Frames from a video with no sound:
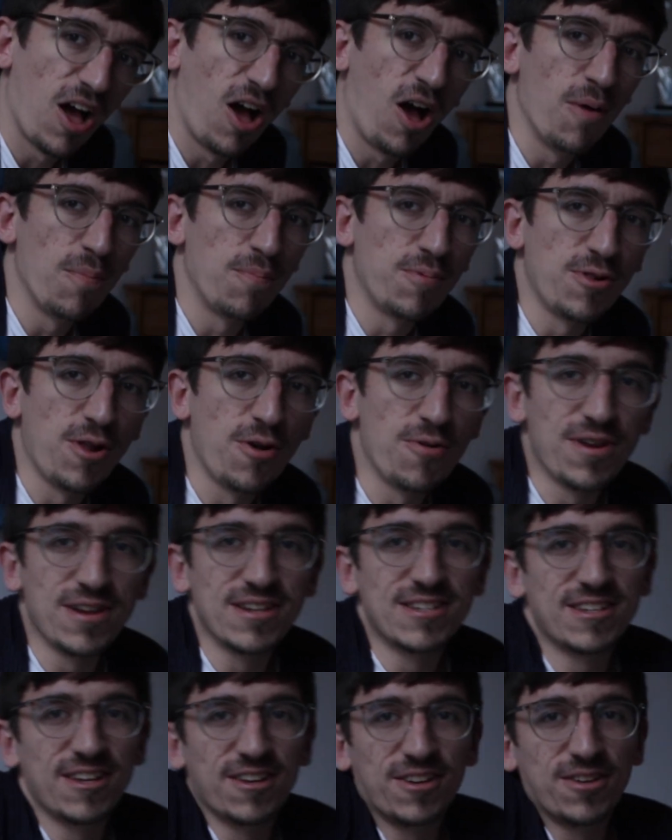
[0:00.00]
upload
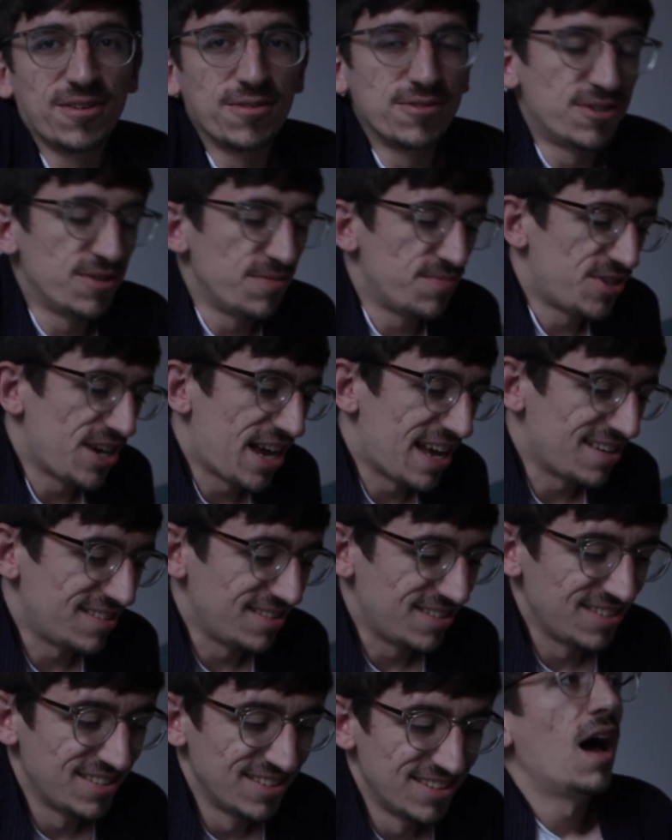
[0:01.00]
it to your YouTube
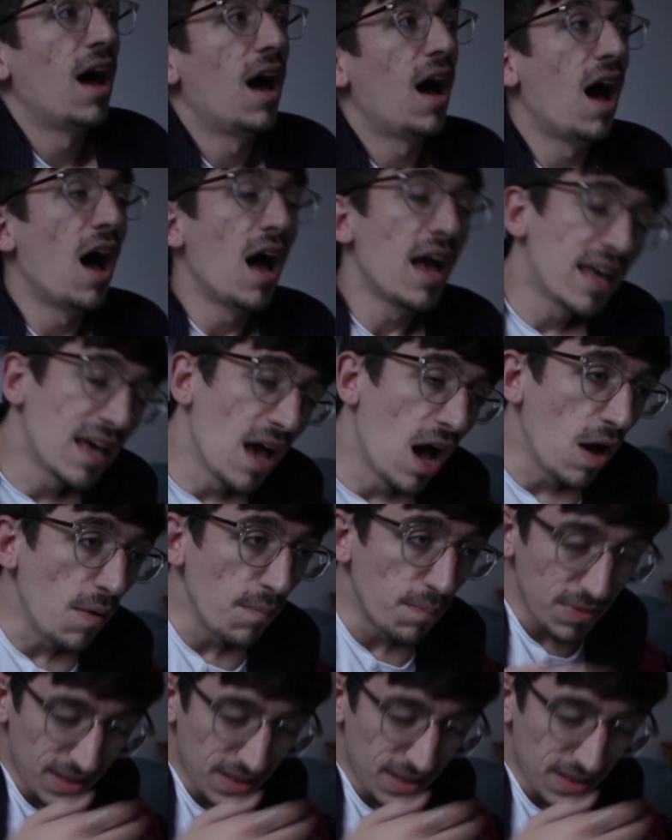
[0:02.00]
channel. I can't